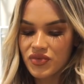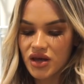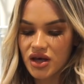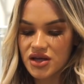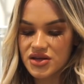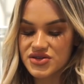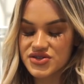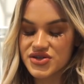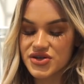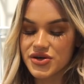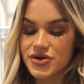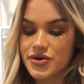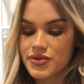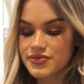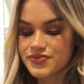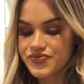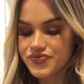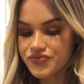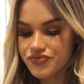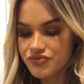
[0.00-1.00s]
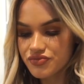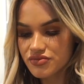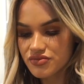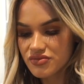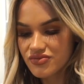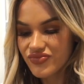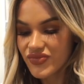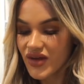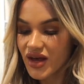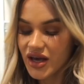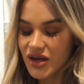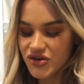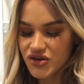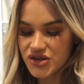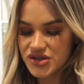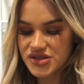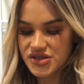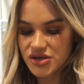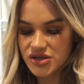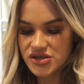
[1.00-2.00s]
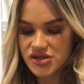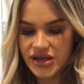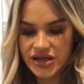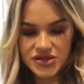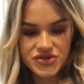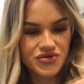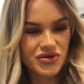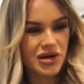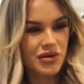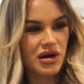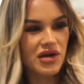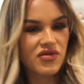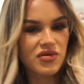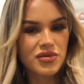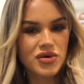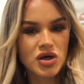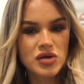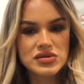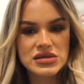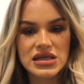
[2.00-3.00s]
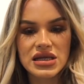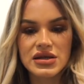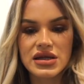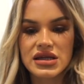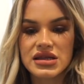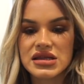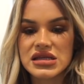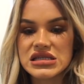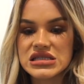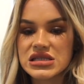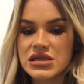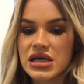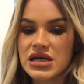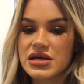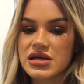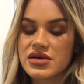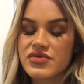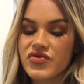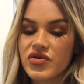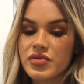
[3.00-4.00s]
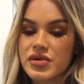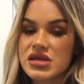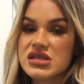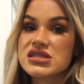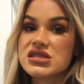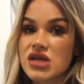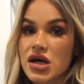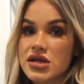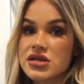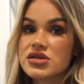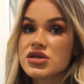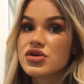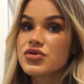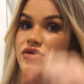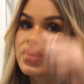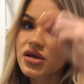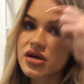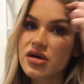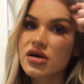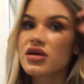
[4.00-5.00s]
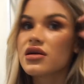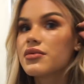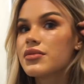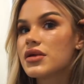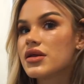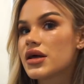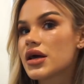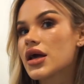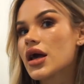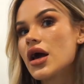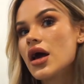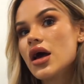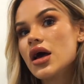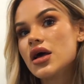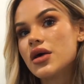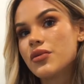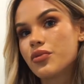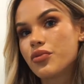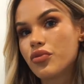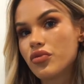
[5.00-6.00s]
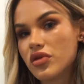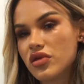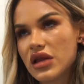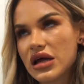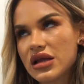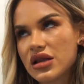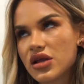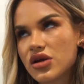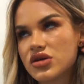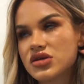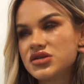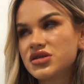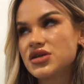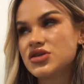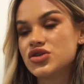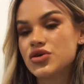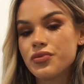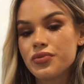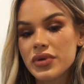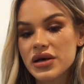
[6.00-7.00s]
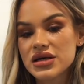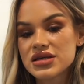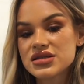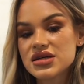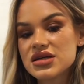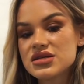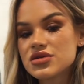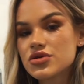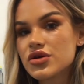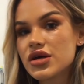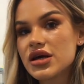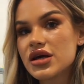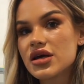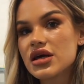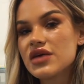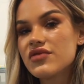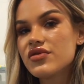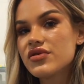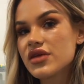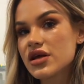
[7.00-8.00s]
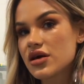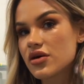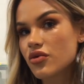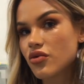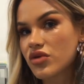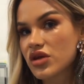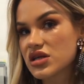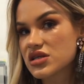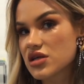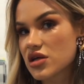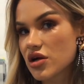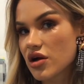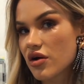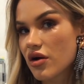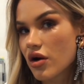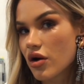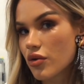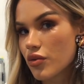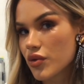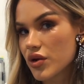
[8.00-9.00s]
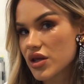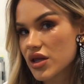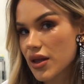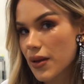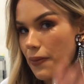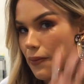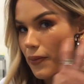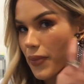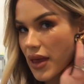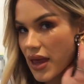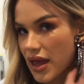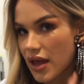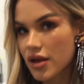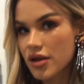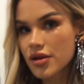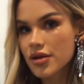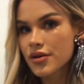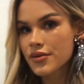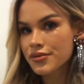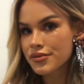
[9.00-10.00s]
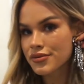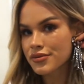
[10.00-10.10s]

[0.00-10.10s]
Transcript: And so I just like stray away from hoops. I, like these, like for me, studs look really good on me, like little studs or big studs, or like even like things that are, are really big.